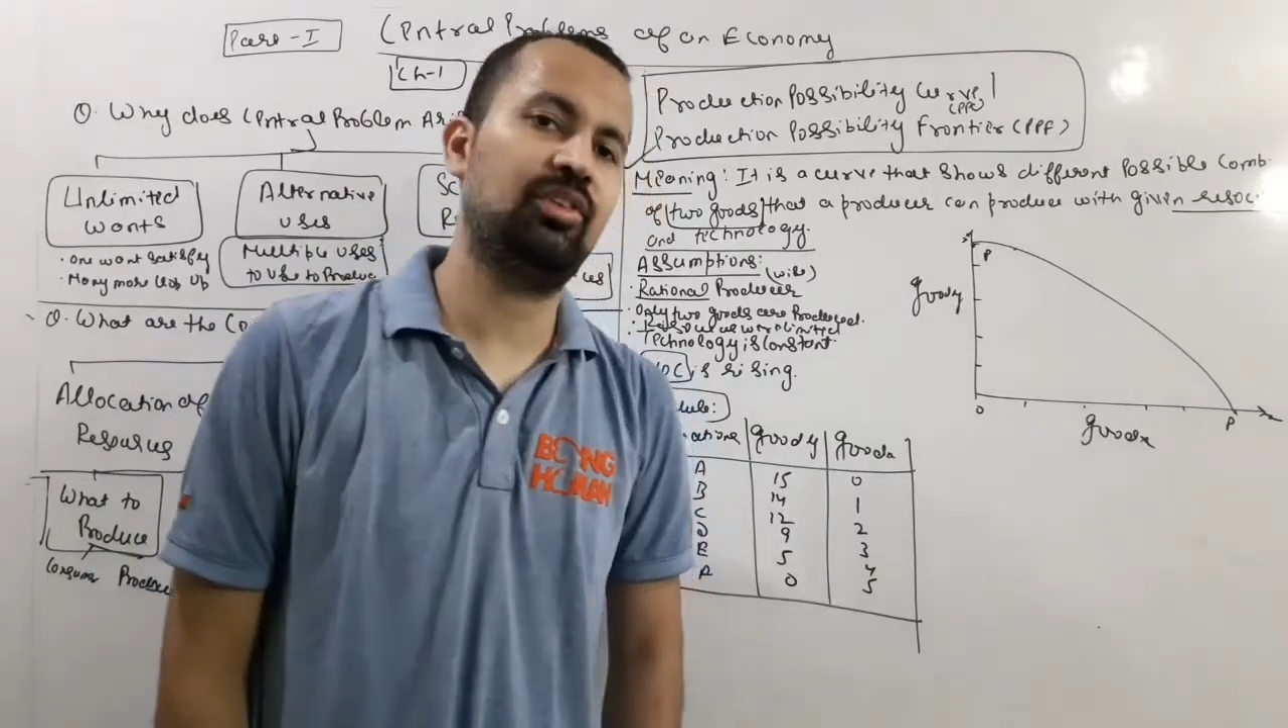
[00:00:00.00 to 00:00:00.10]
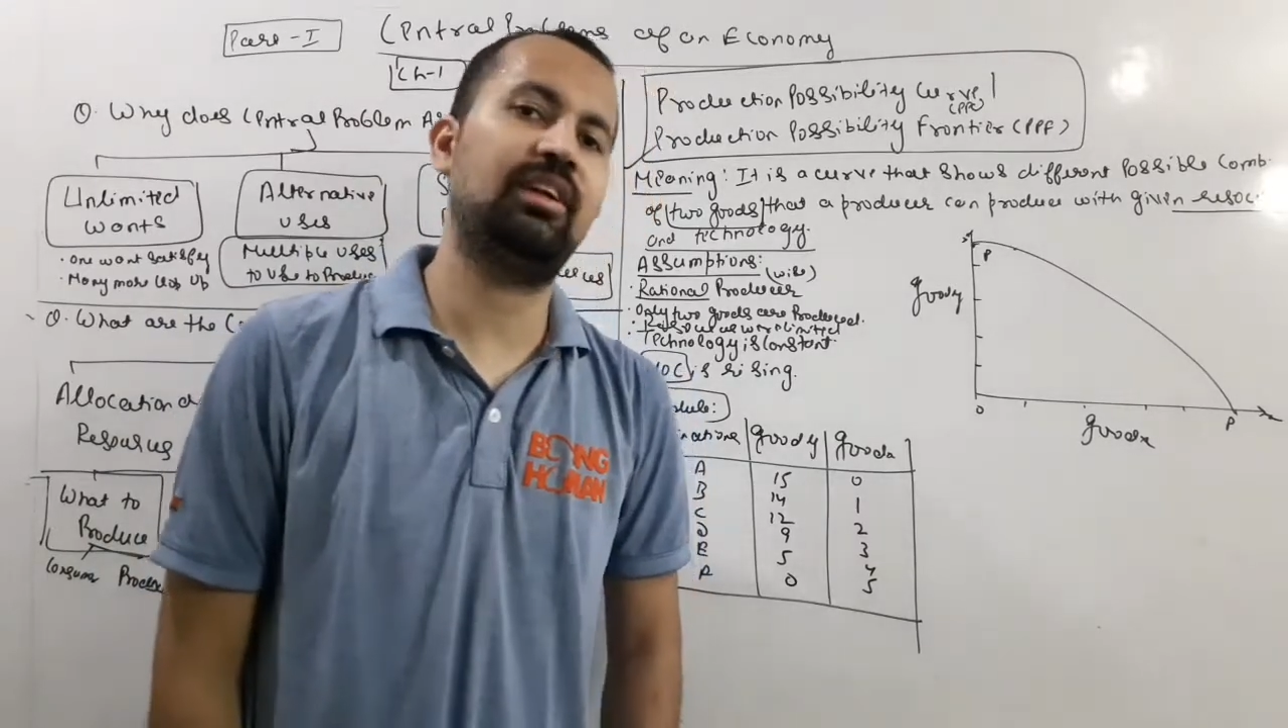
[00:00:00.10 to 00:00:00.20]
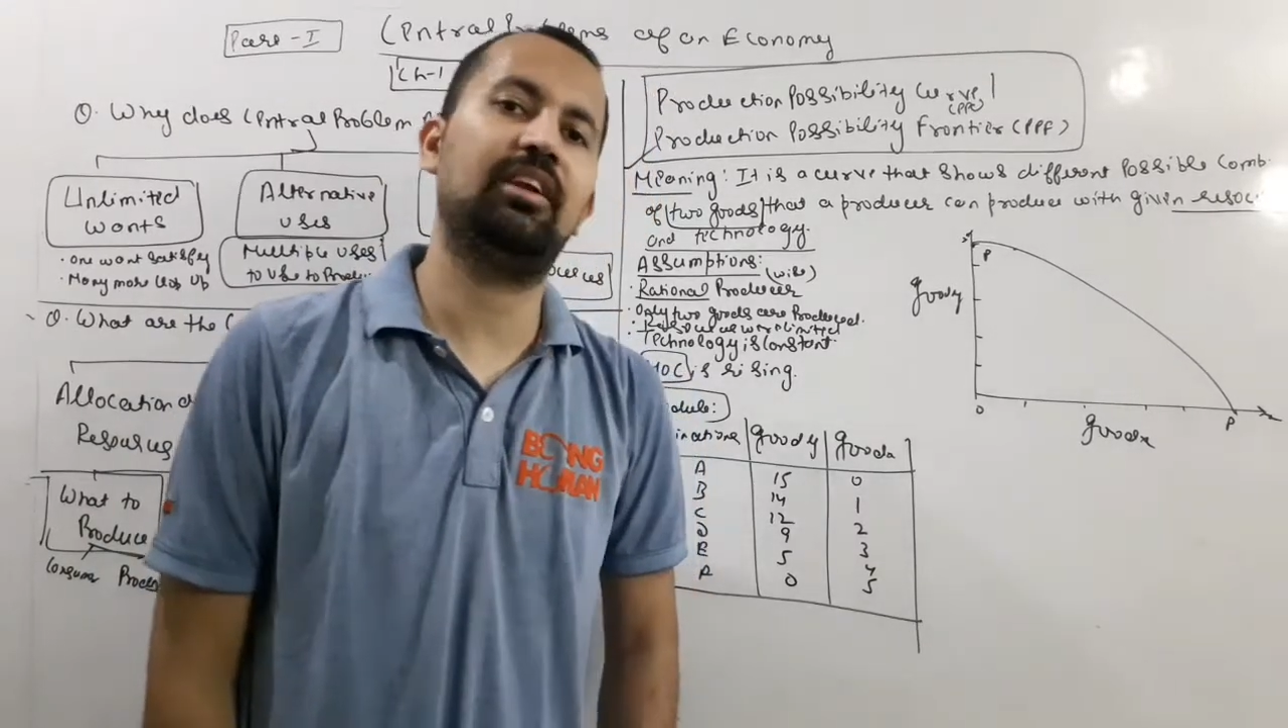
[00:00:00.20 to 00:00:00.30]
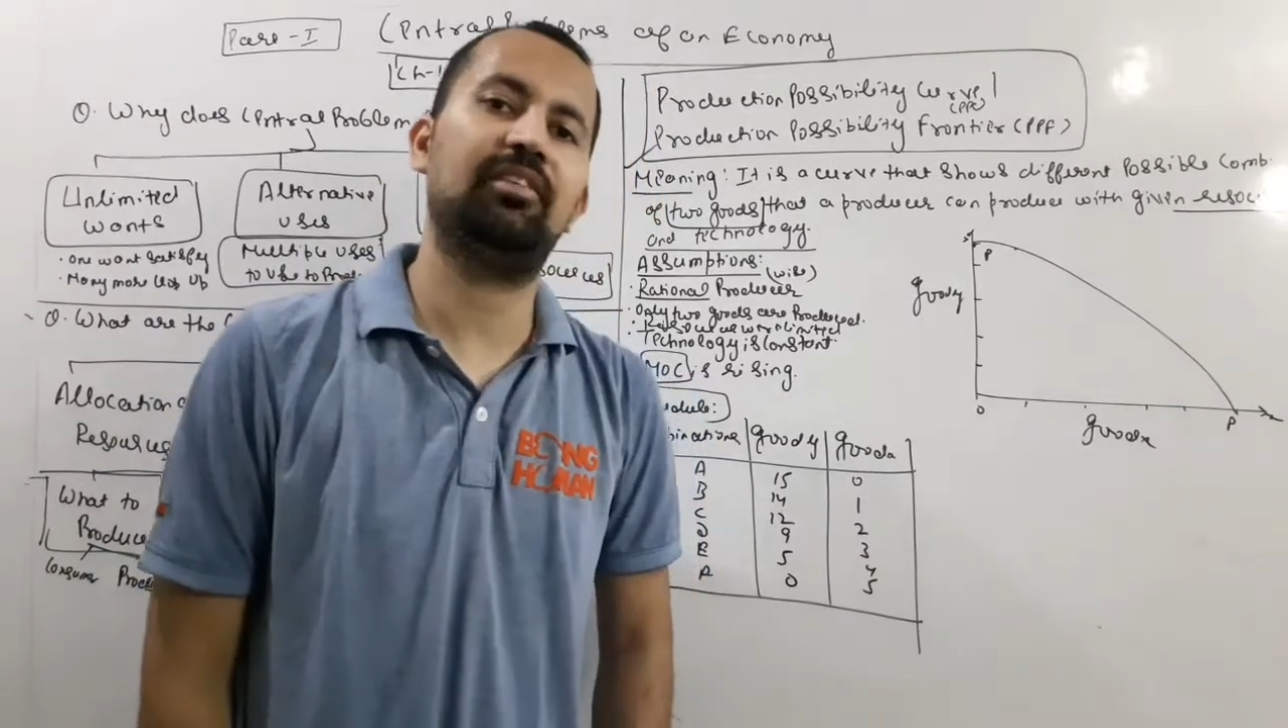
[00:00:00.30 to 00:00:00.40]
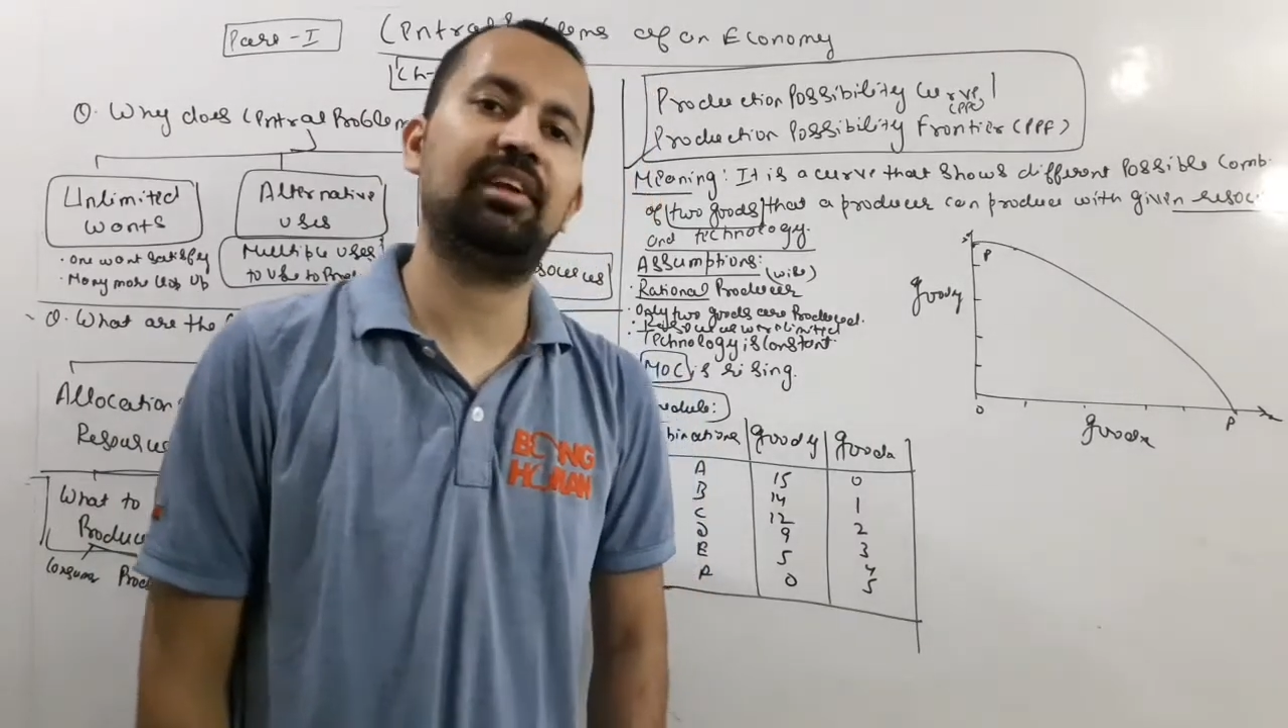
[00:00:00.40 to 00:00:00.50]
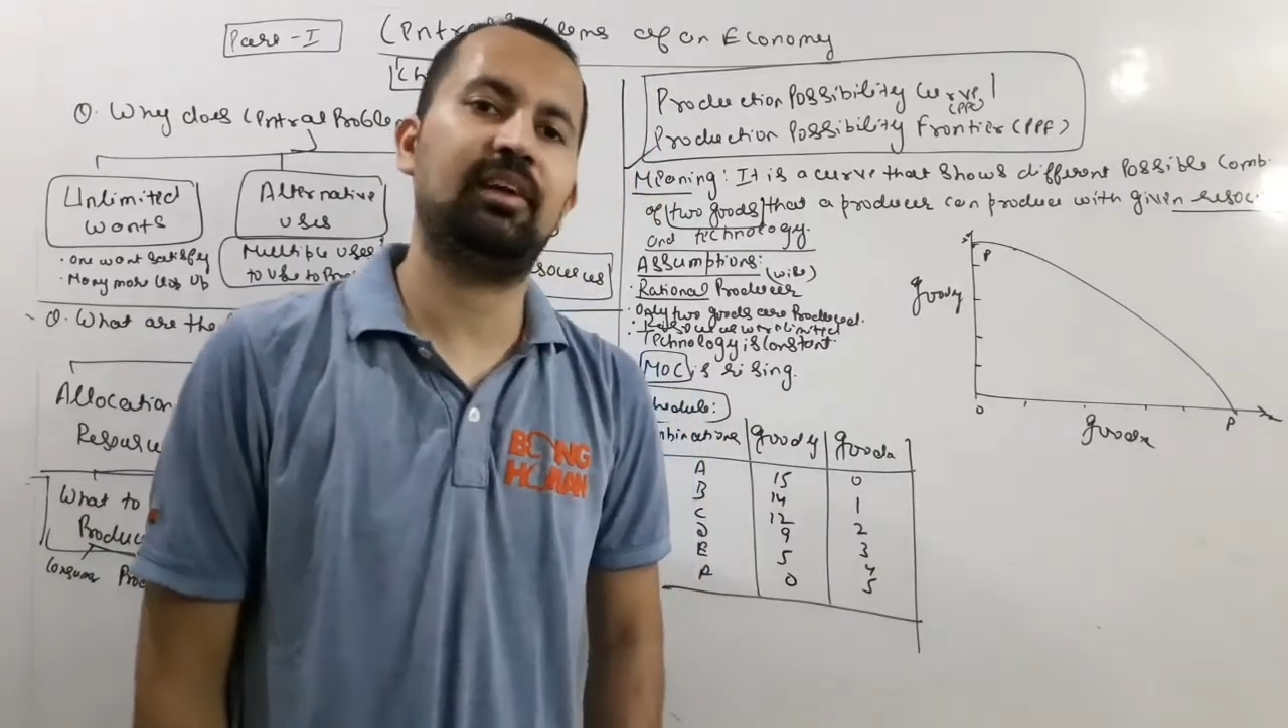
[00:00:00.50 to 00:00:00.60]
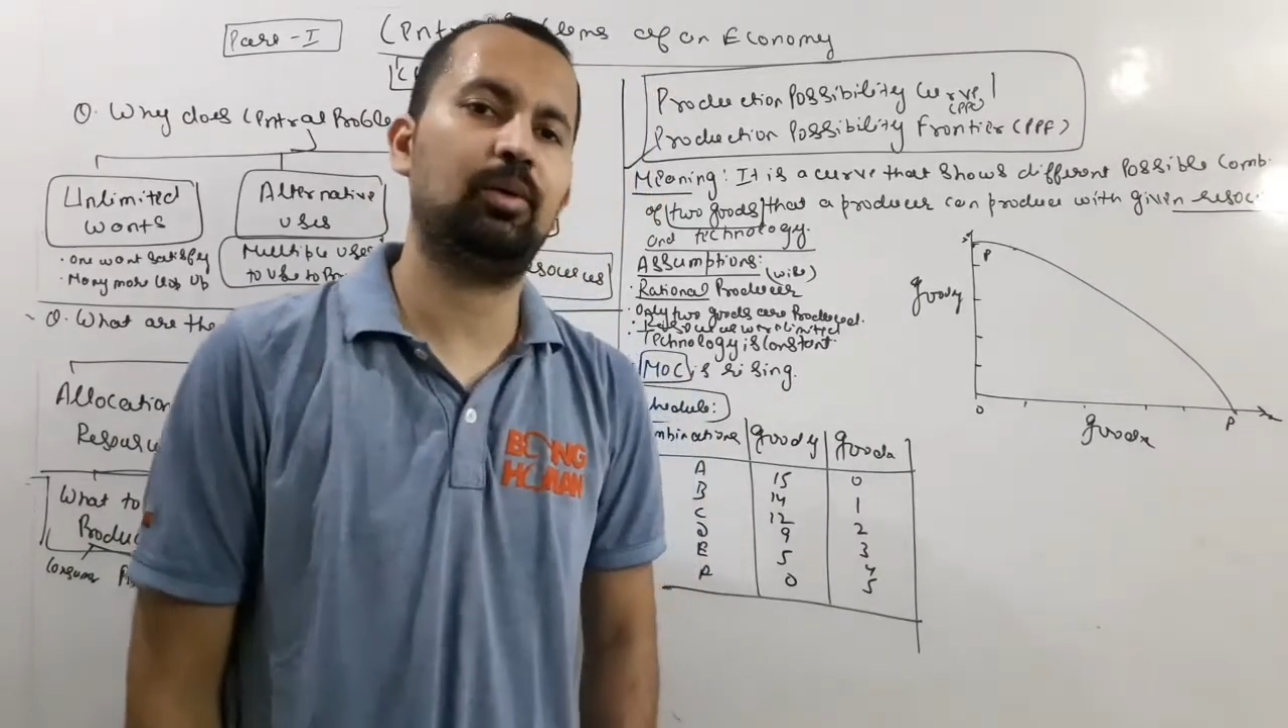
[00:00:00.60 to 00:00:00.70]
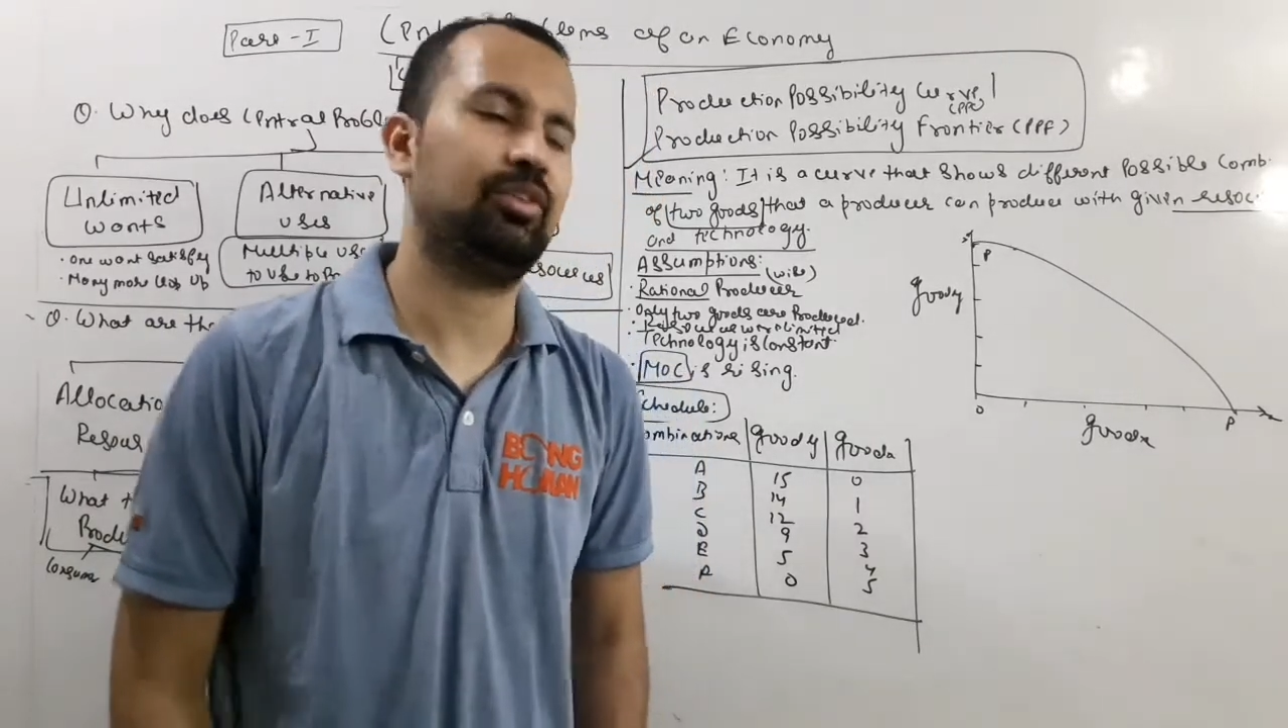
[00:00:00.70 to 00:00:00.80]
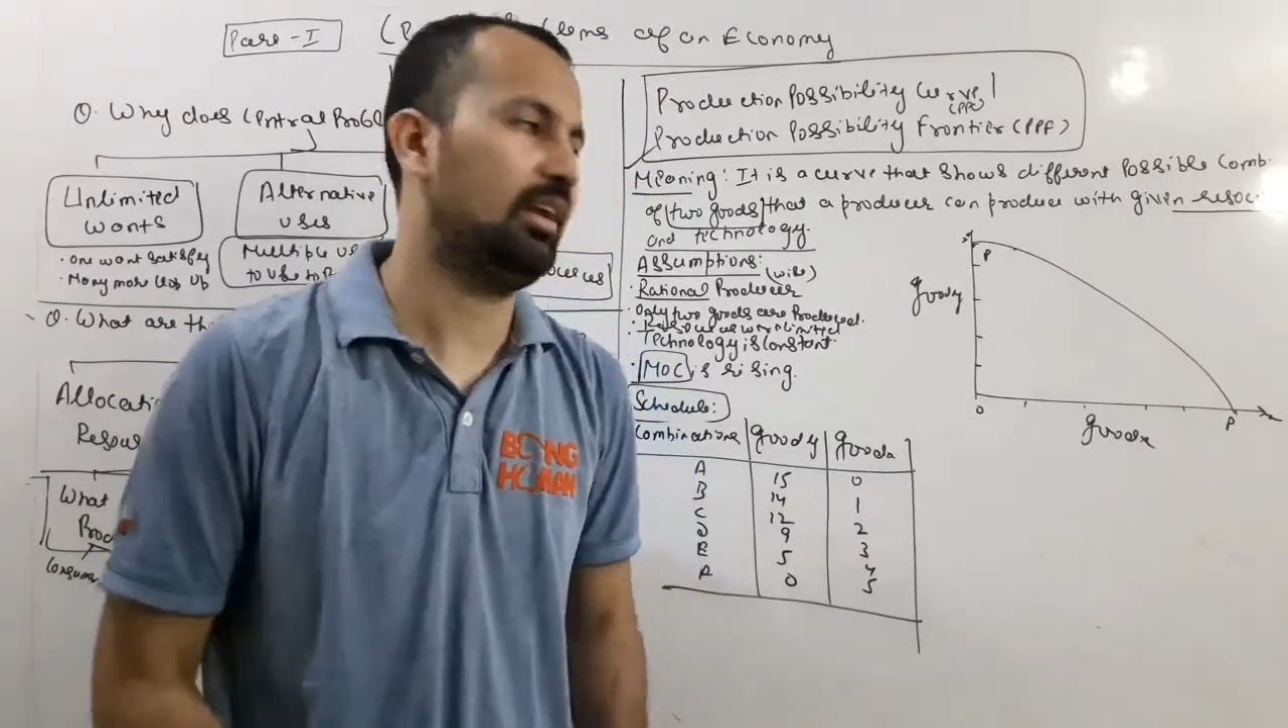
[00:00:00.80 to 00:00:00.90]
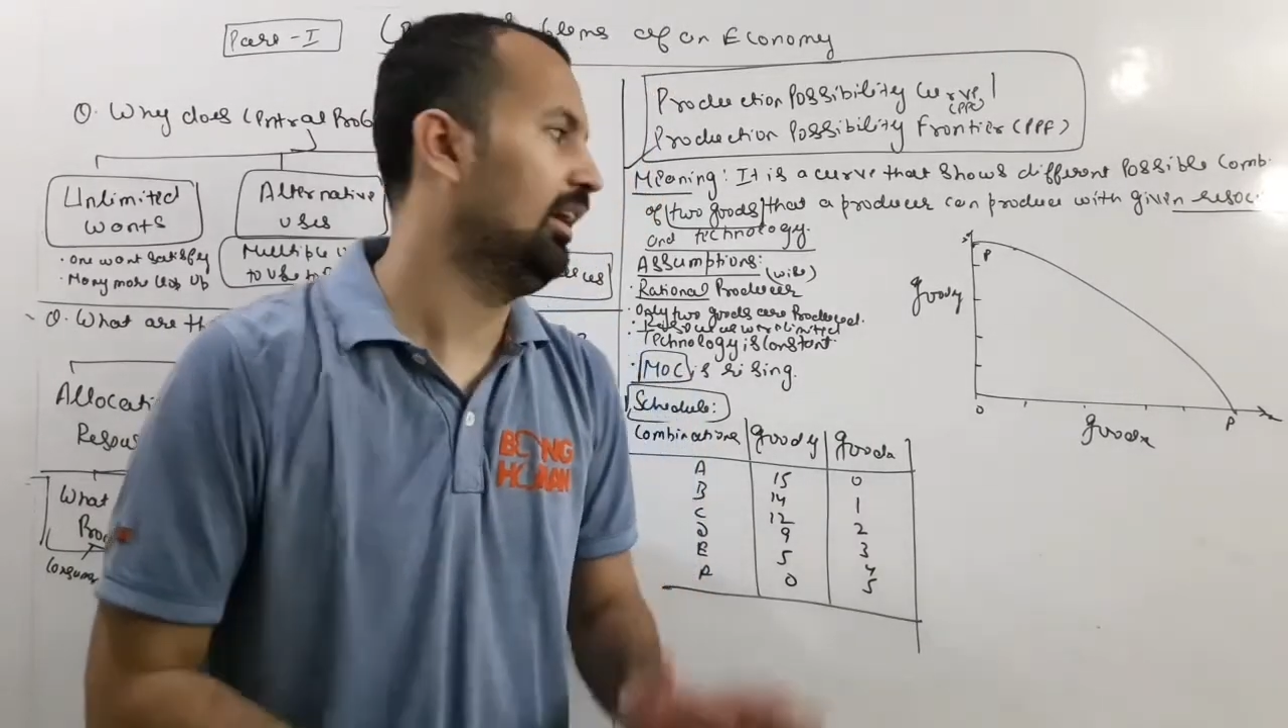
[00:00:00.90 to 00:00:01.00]
and given
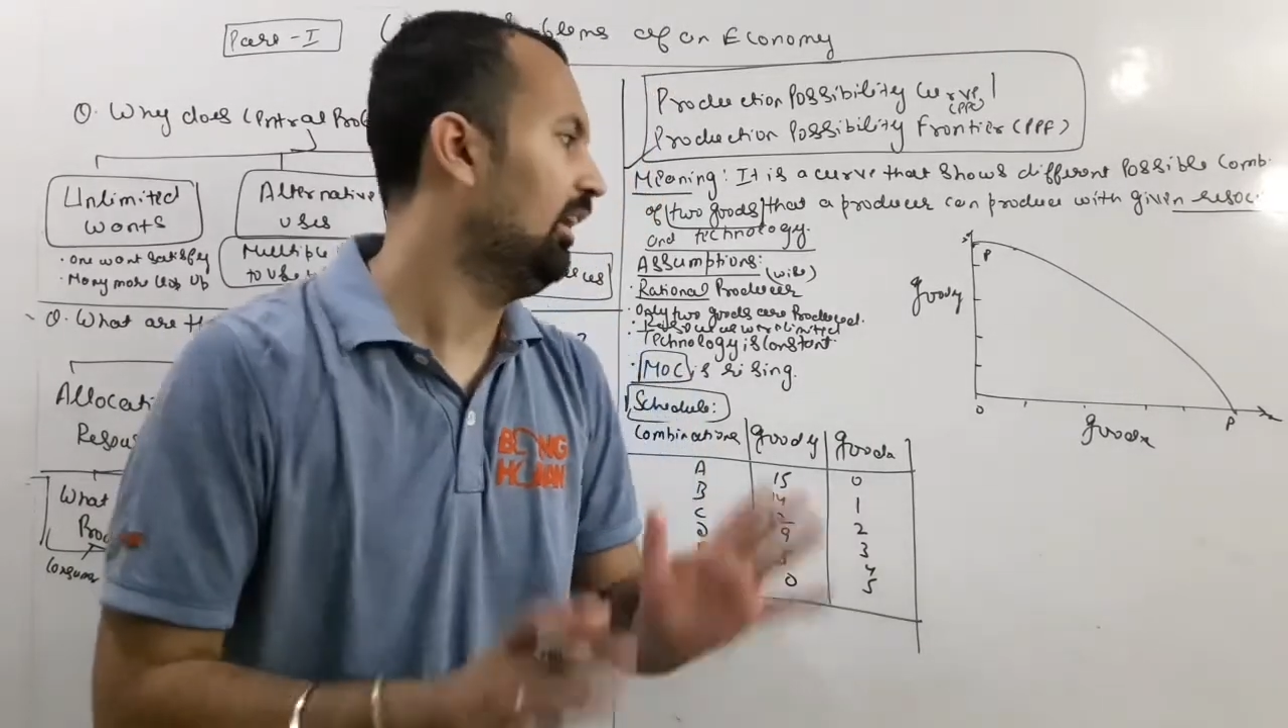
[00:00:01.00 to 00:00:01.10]
technology.